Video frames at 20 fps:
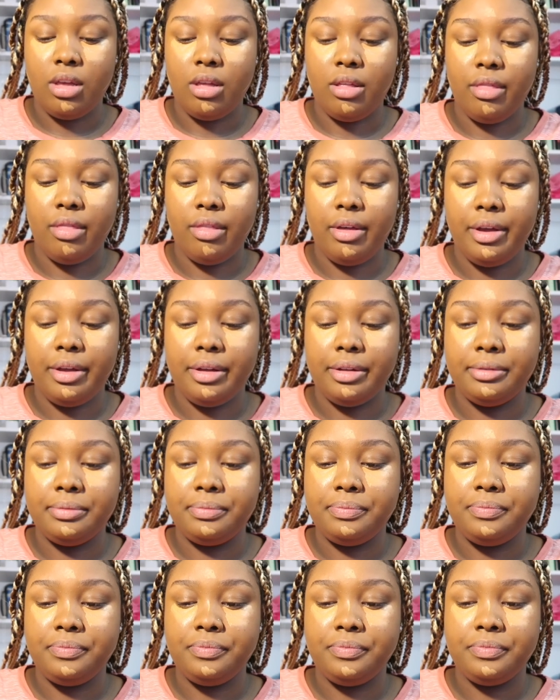And then
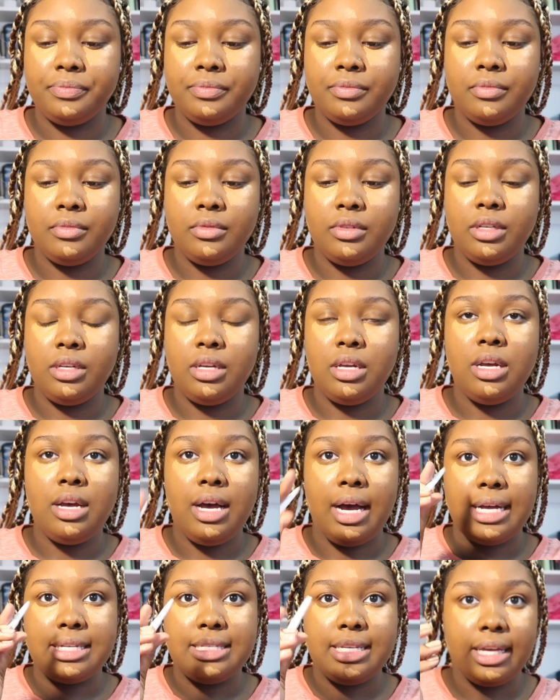
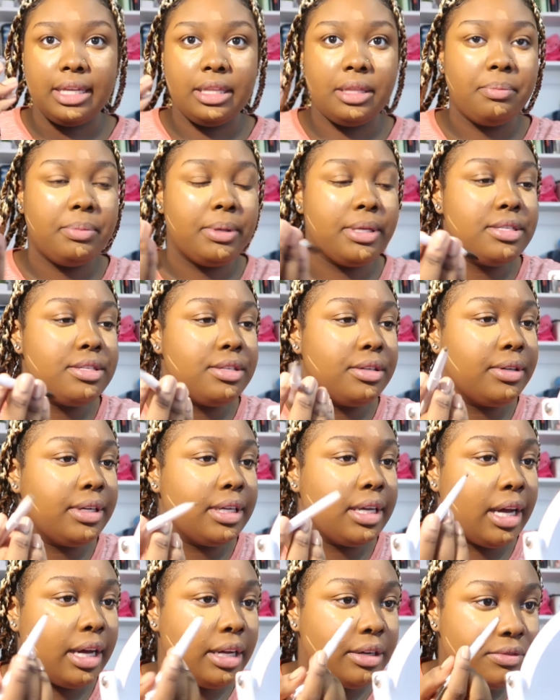I take the pencil
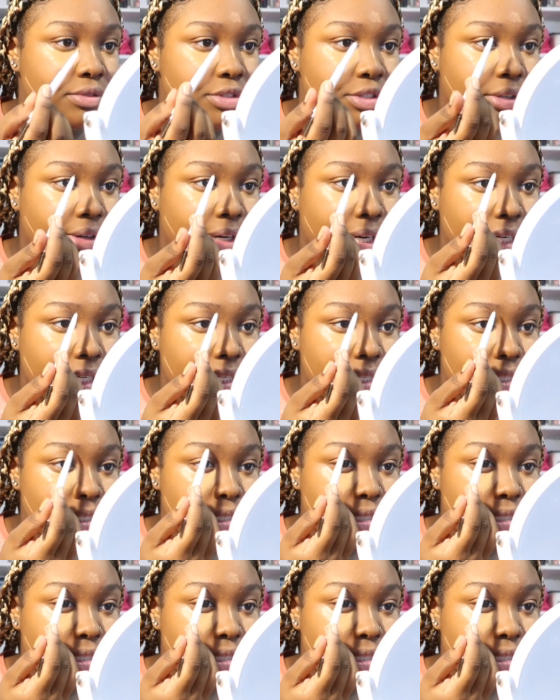and kind of trace